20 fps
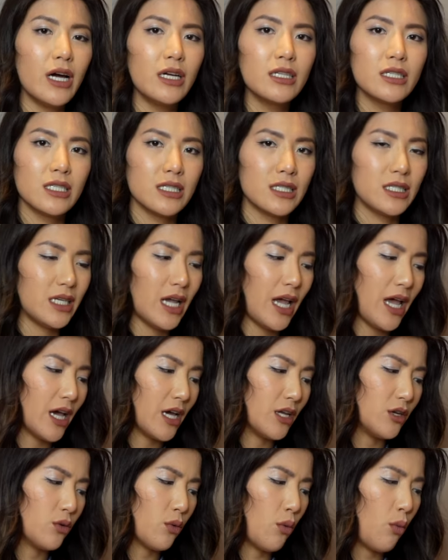
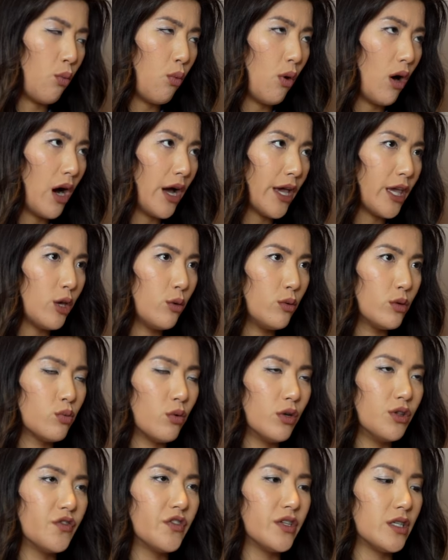understand why you would
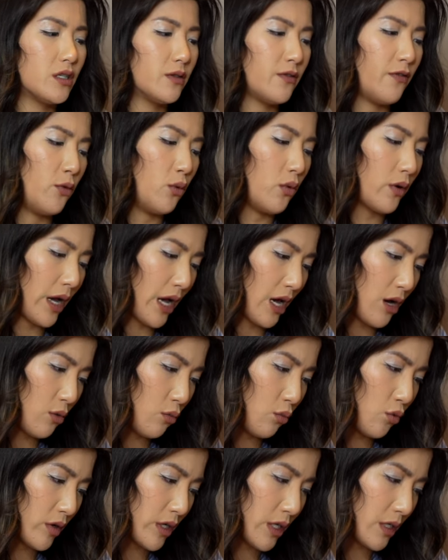want to fork
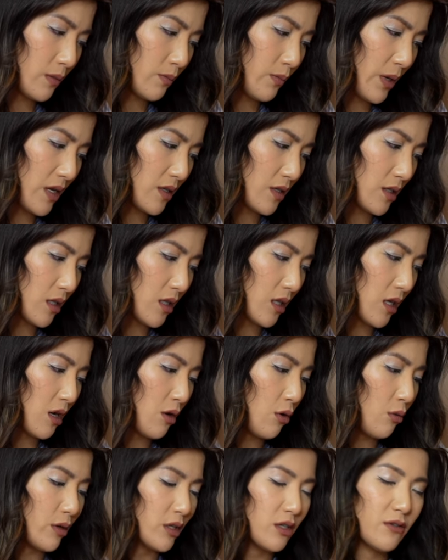out what is basically
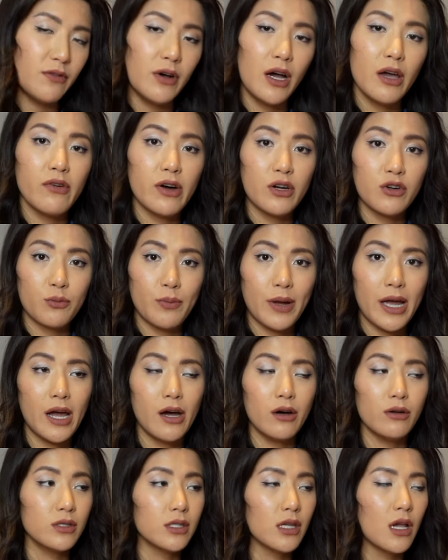almost
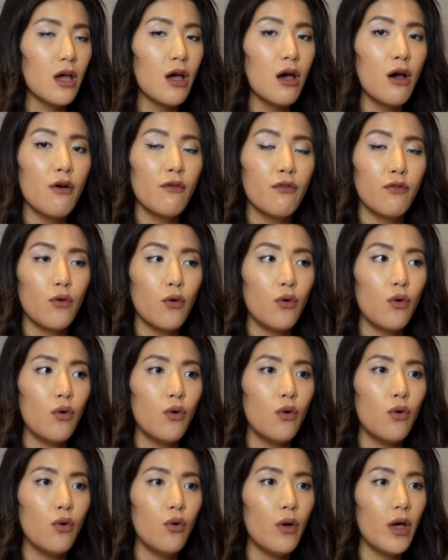£500
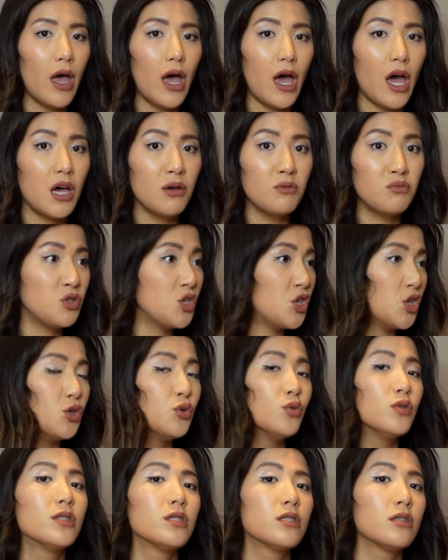for a
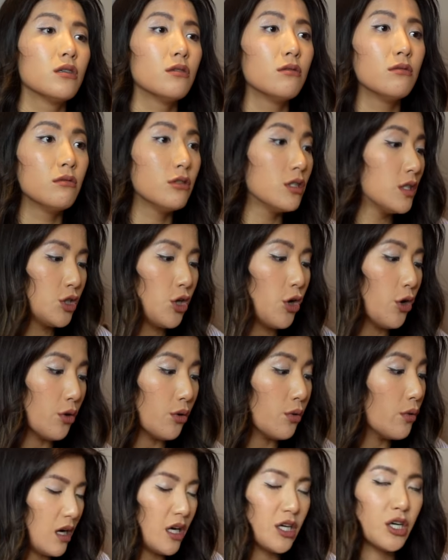used
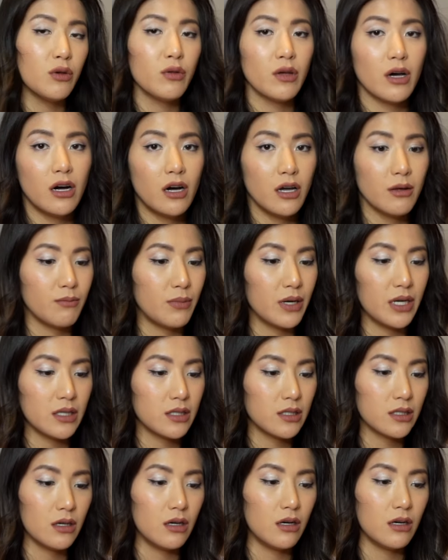shoe. I know the hype
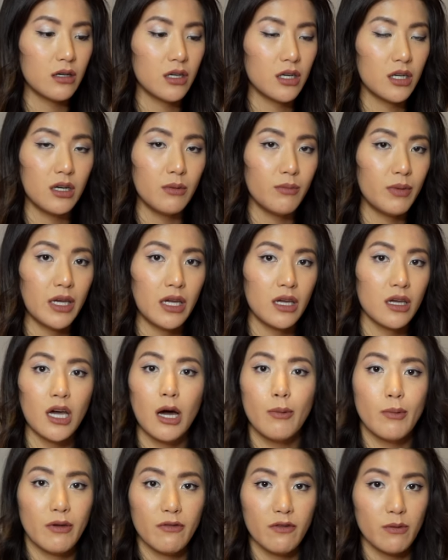beasts are gonna be
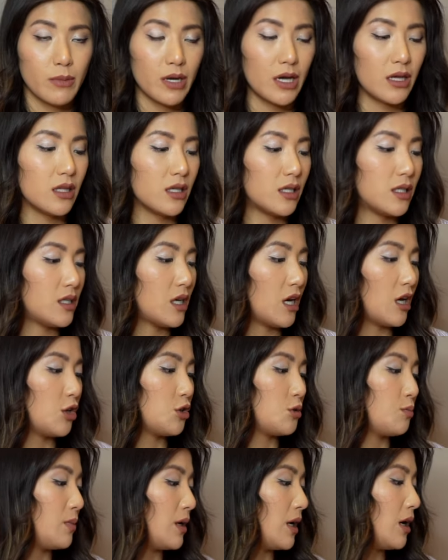coming for me at this
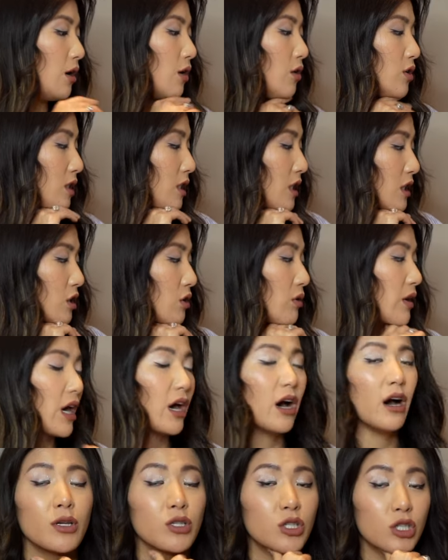stage, but honestly, I don't
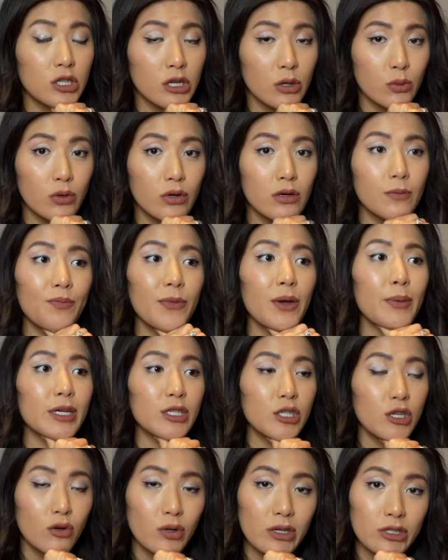care, because you know what? I'm
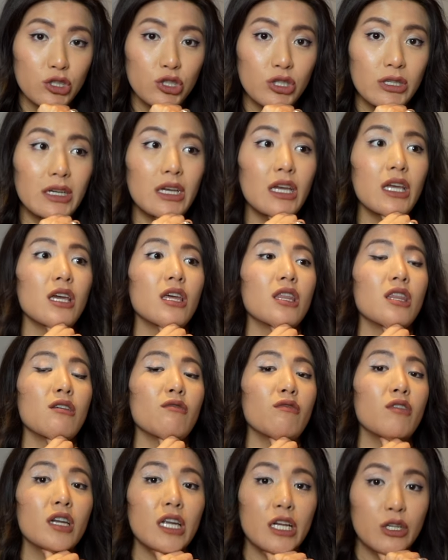actually questioning the
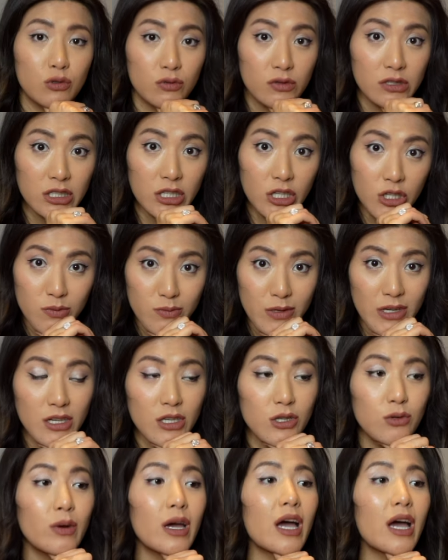financial decision making you